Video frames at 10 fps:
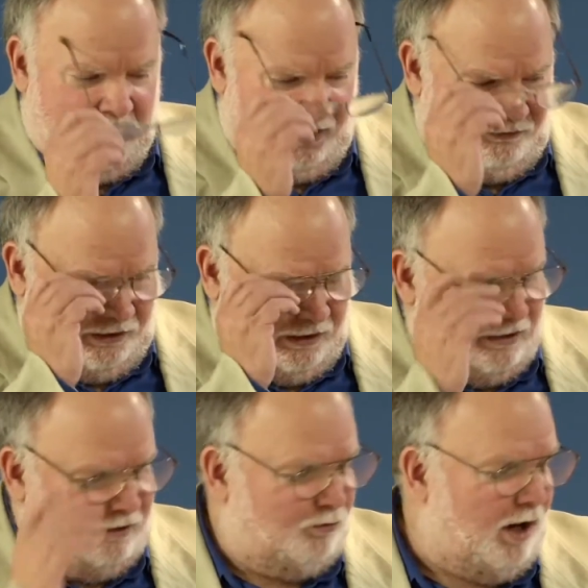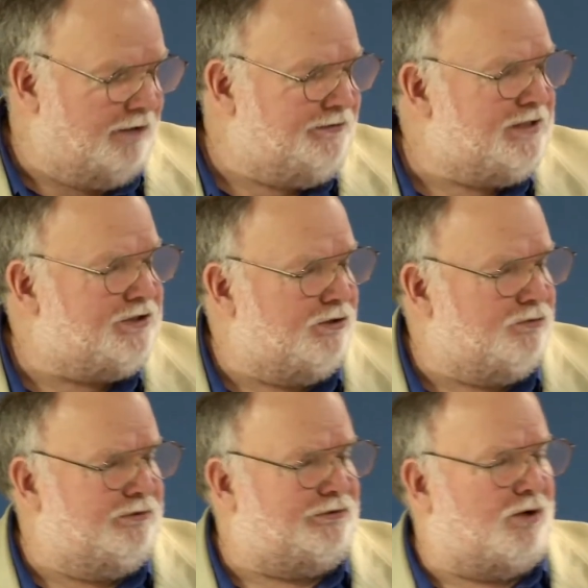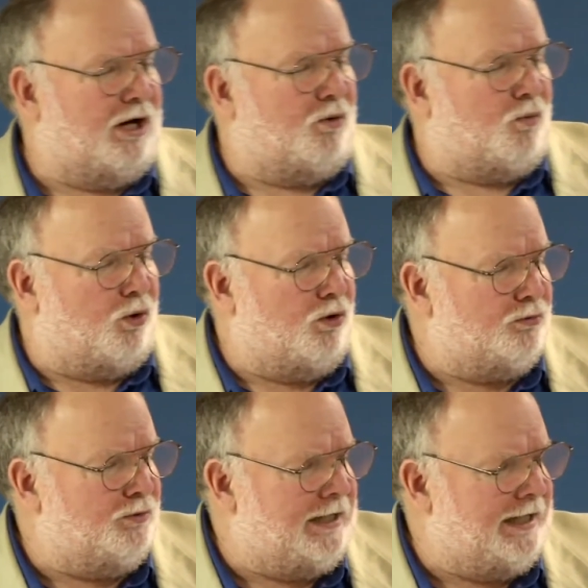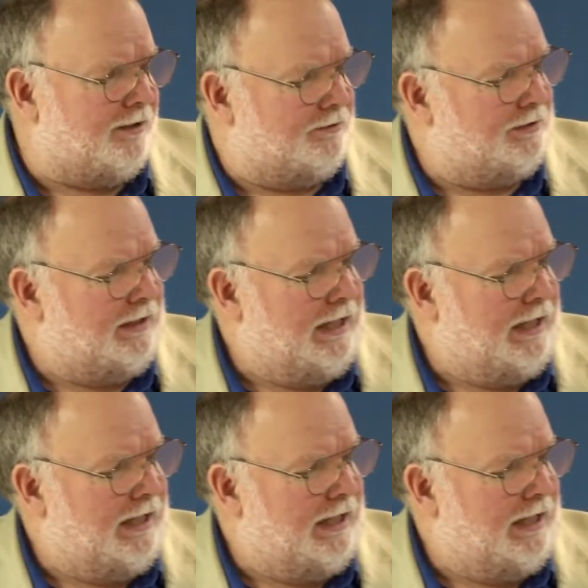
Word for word: Here's the, the Rosny Children's Choir, world renowned.